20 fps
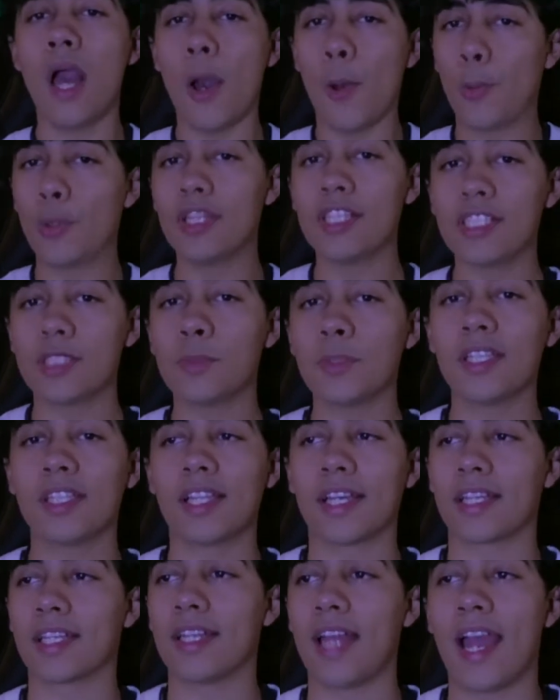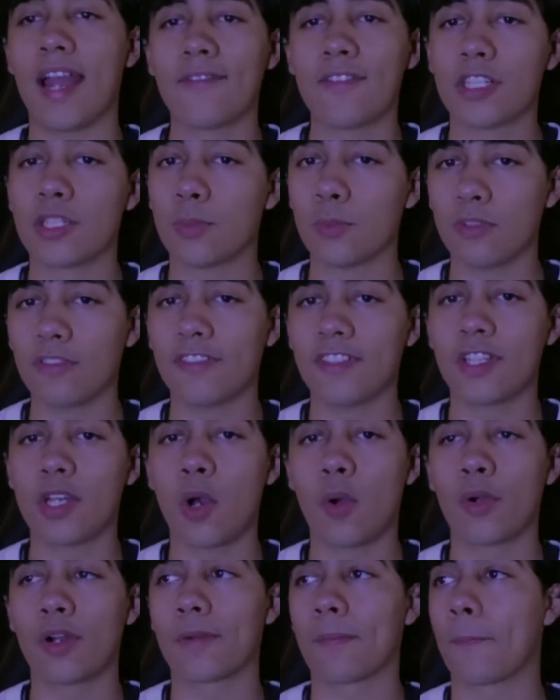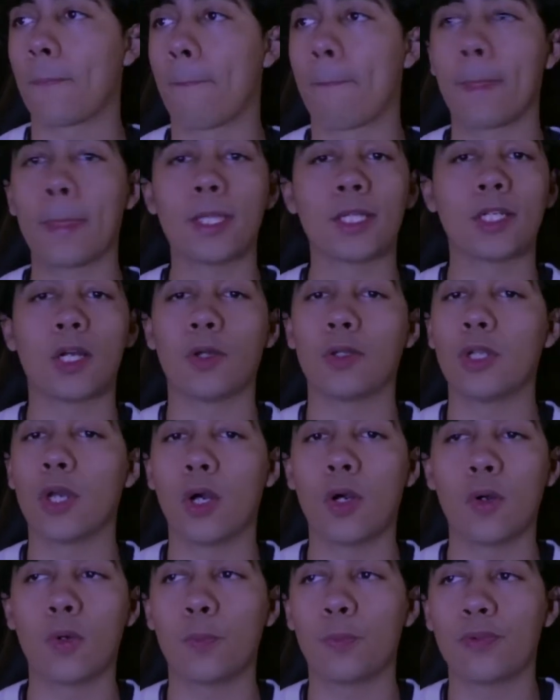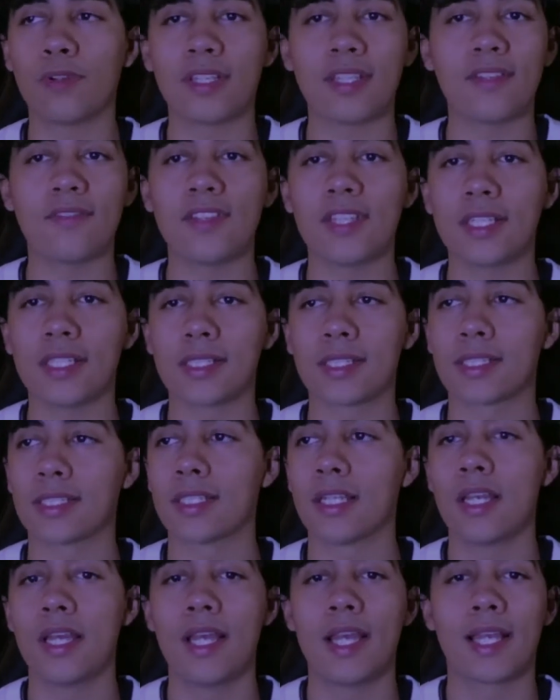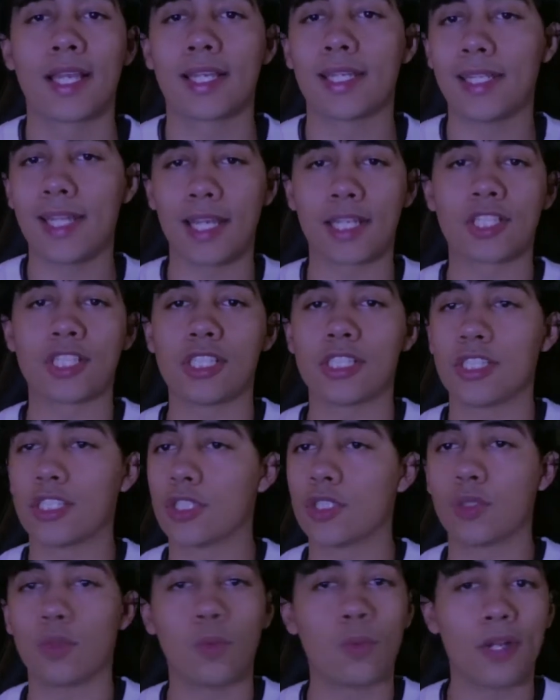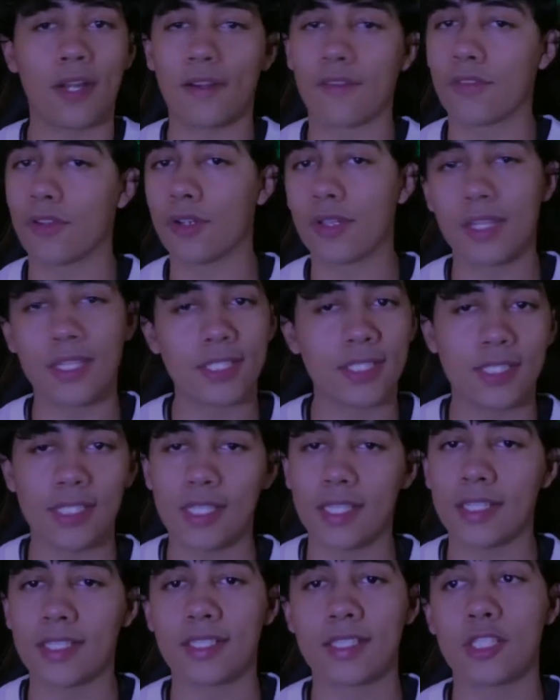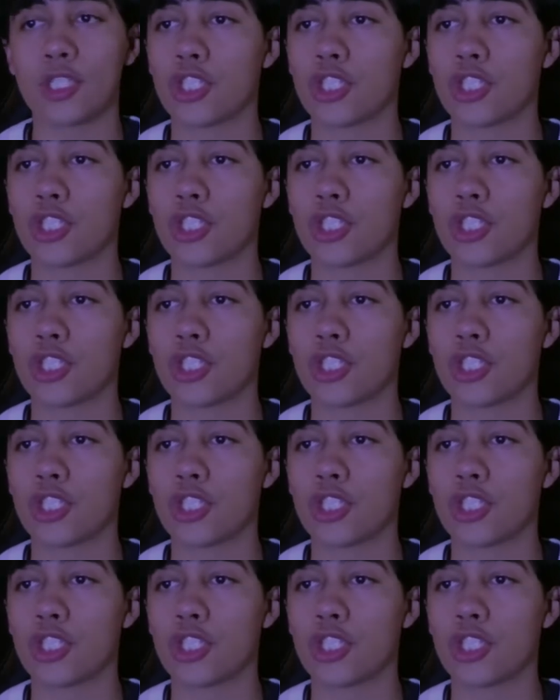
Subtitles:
Well, this is me, like an average moviegoer, no previous connections to whatever this is.